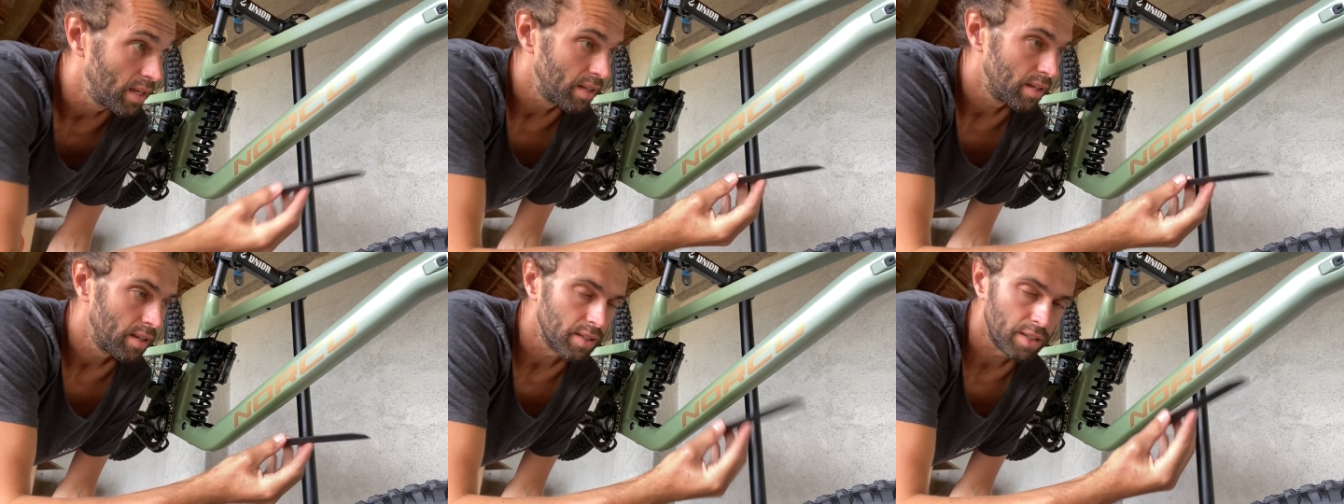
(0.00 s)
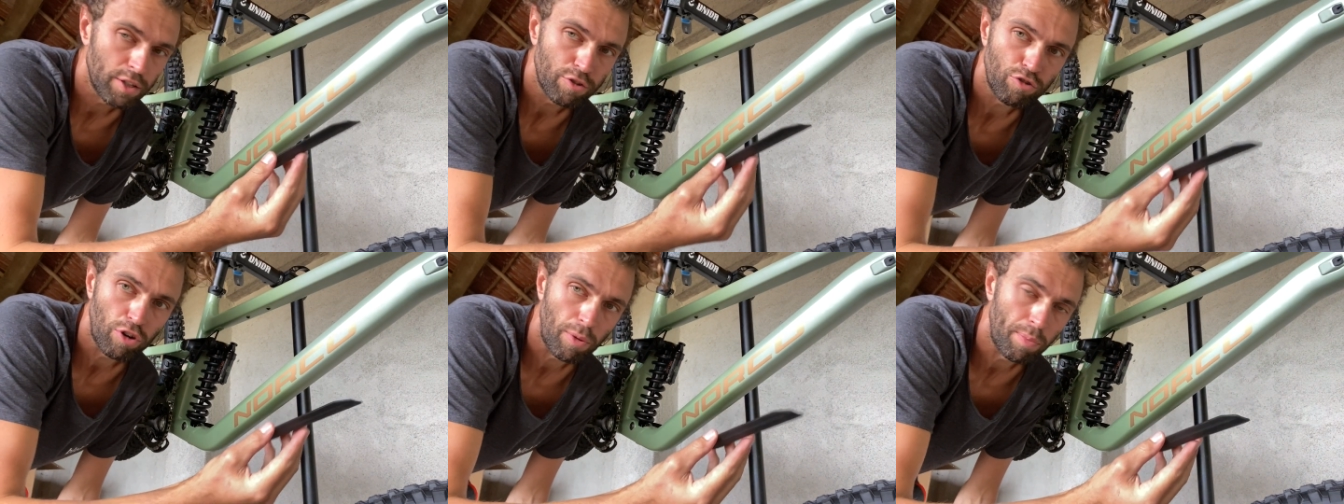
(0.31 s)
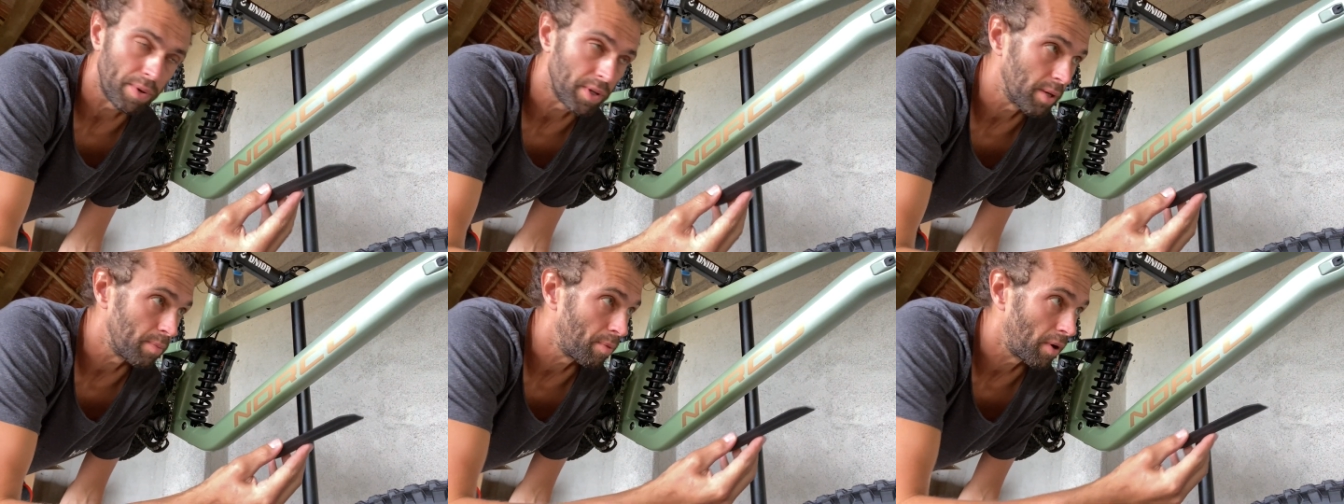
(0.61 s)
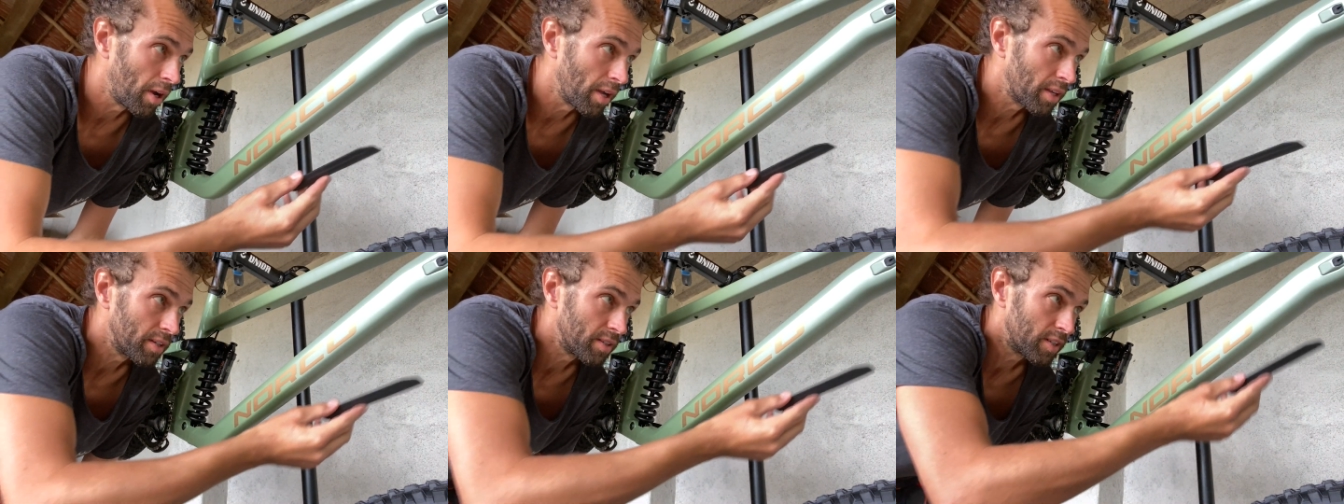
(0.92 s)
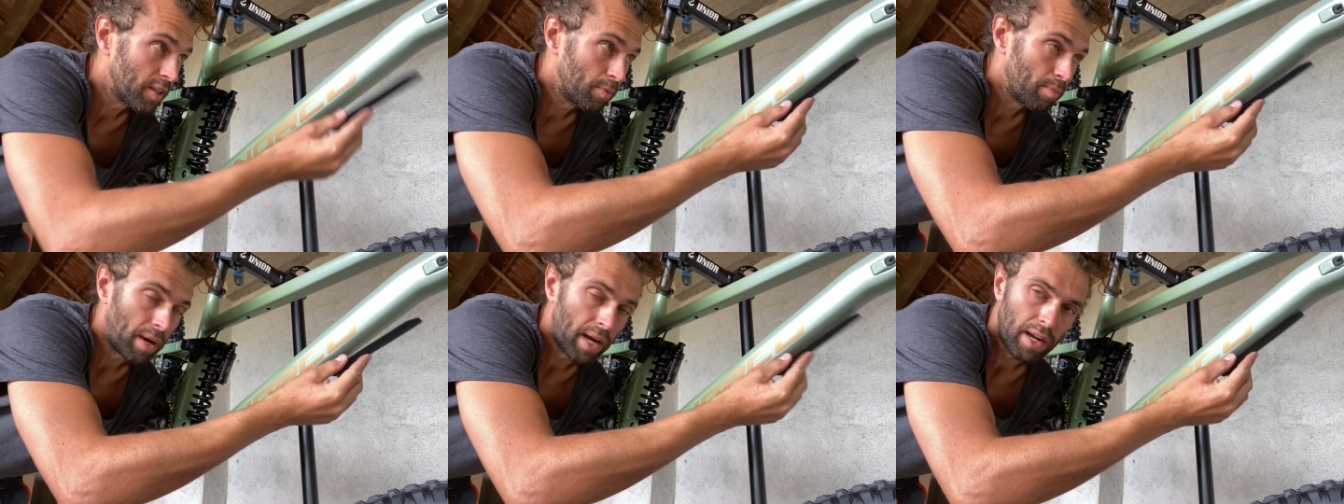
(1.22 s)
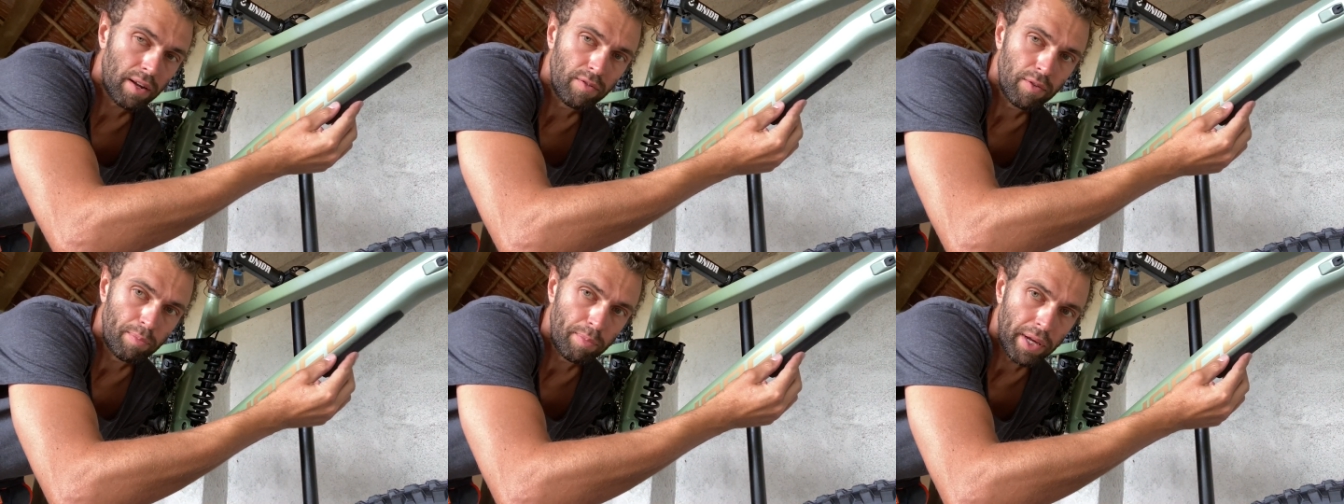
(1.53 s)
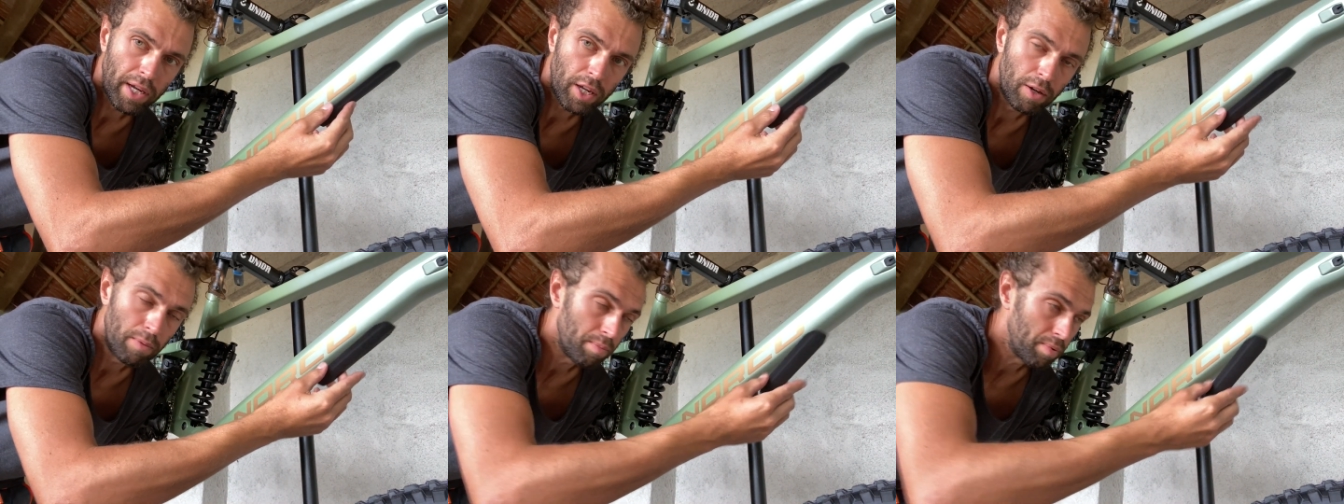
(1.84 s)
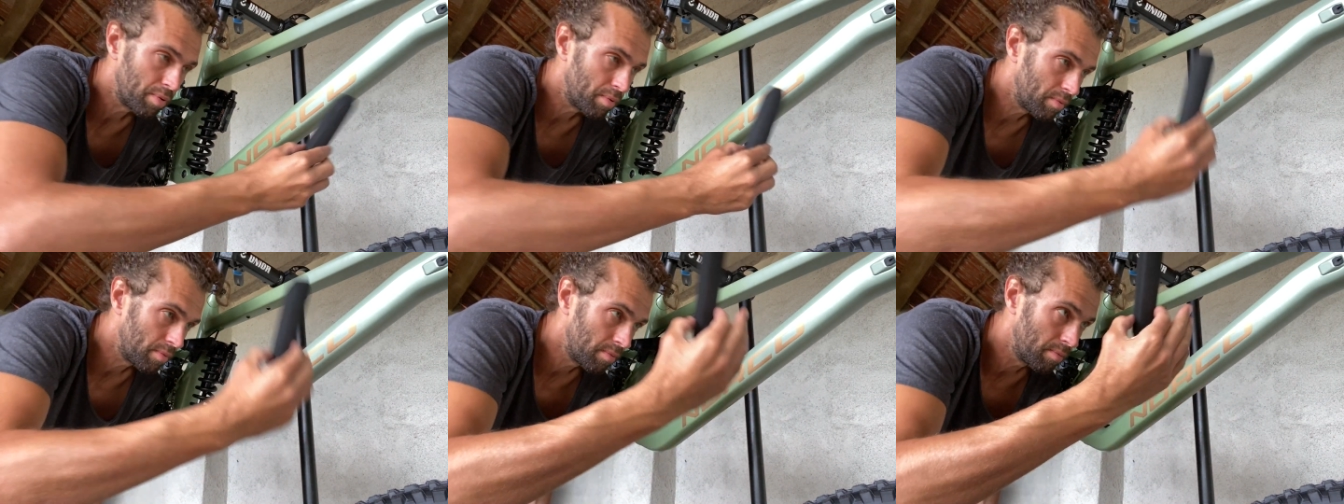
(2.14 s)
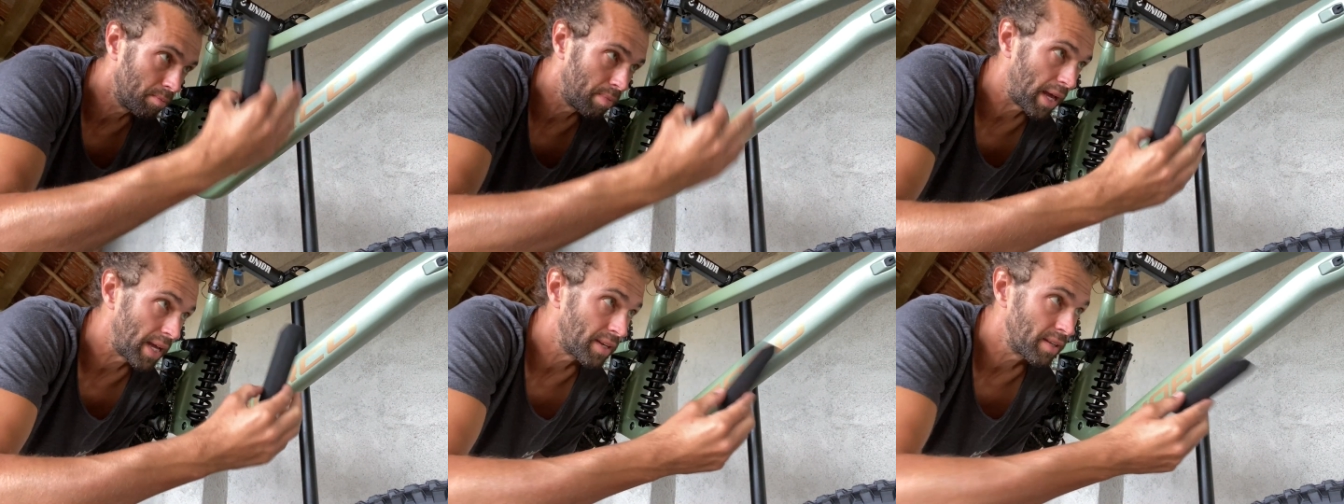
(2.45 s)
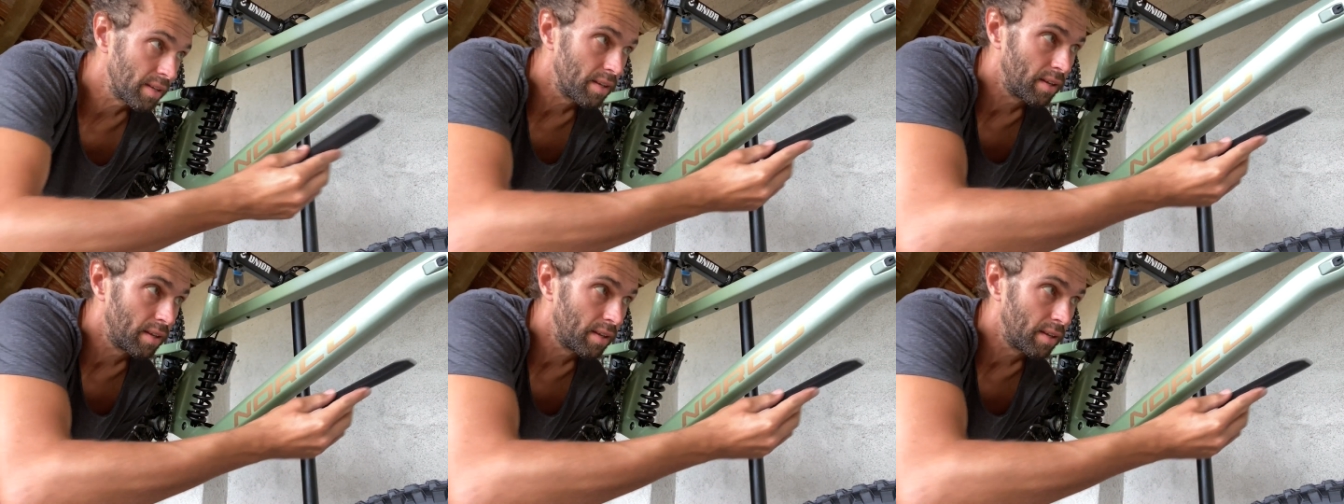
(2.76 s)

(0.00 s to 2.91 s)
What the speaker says: and you're dropping your bike onto the back of a pickup bed,